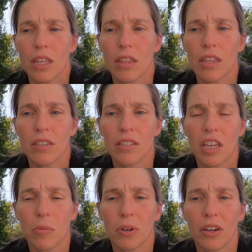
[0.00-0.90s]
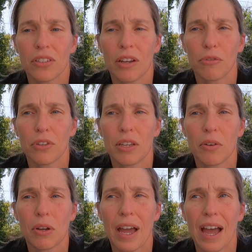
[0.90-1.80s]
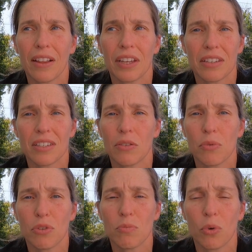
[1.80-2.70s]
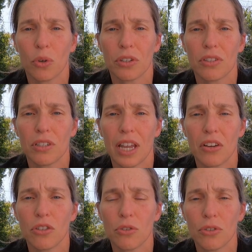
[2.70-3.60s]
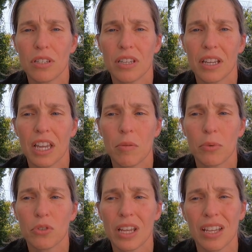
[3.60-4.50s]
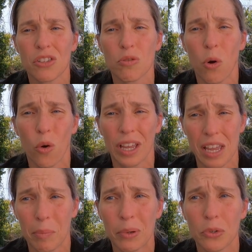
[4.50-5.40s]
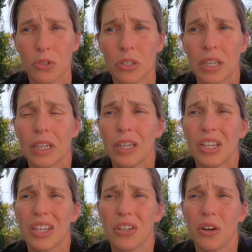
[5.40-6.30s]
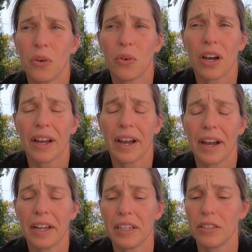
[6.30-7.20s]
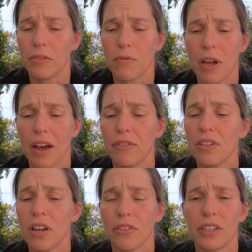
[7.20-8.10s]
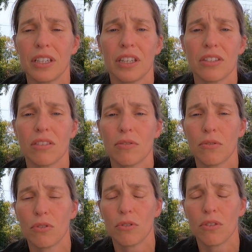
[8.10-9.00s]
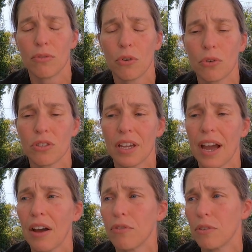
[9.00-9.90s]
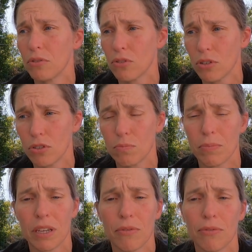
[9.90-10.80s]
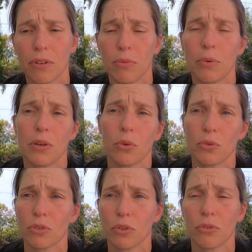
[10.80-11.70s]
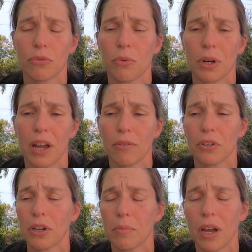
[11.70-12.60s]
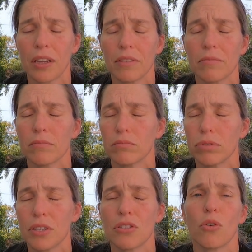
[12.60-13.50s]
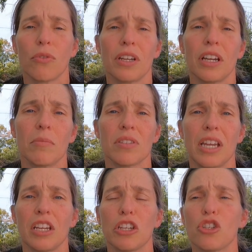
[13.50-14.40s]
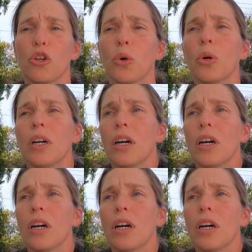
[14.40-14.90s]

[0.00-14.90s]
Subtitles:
this campground definitely had, like I said, it was more catered toward the tent campers and small campers. You know, I have nothing against the folks that have the big fifth wheels or whatever. I'm not, please don't think I'm saying I do.